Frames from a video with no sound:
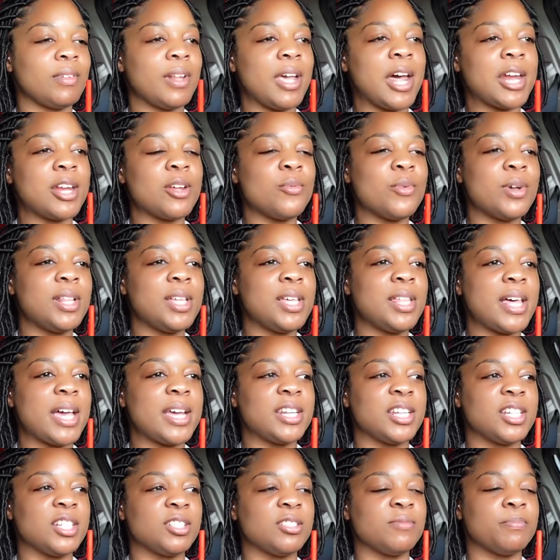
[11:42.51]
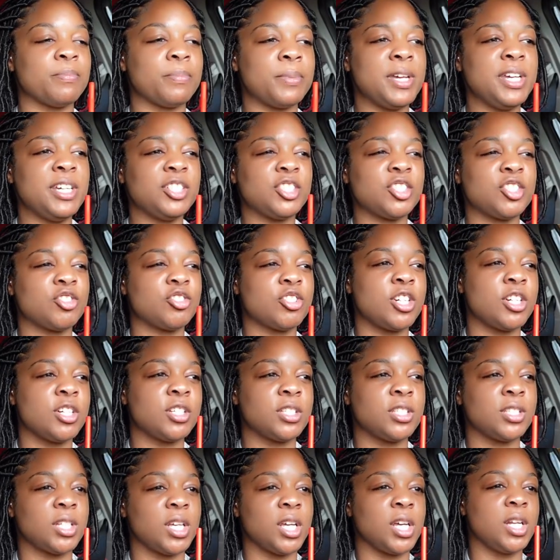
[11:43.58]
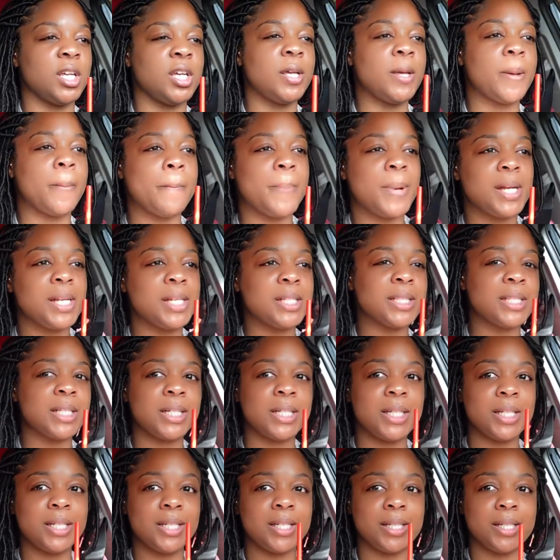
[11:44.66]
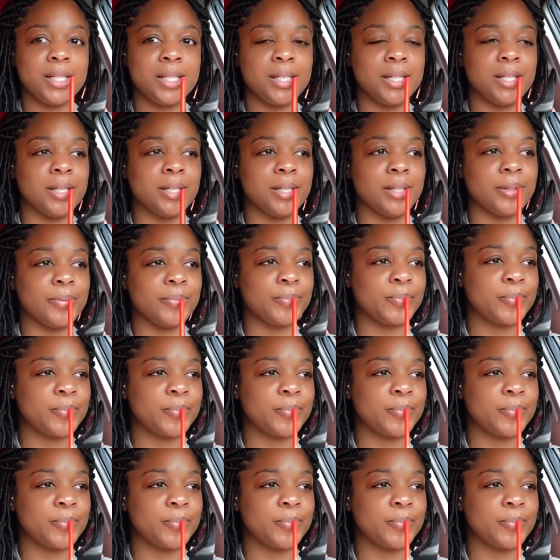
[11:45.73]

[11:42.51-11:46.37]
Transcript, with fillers: I don't really like the peach chunks in it, but it's good.